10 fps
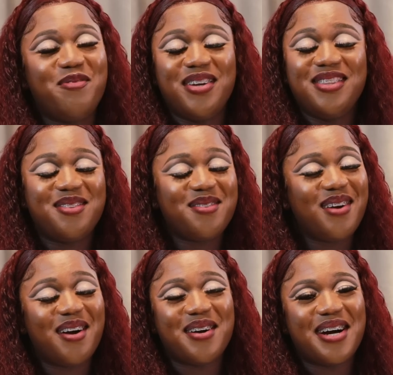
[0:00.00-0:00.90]
We went
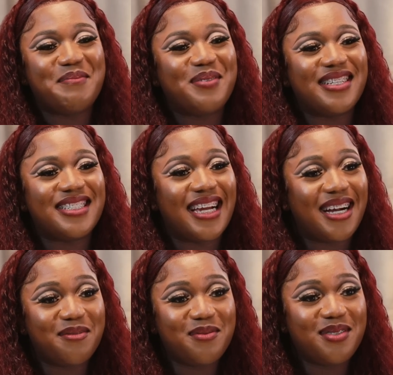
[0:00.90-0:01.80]
through our ups and
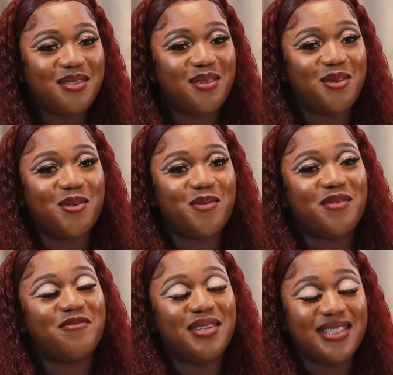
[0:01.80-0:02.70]
downs, you know,
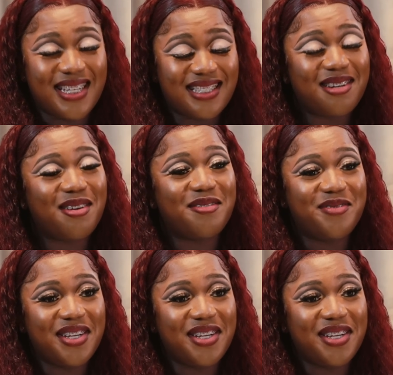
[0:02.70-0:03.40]
we've been testing our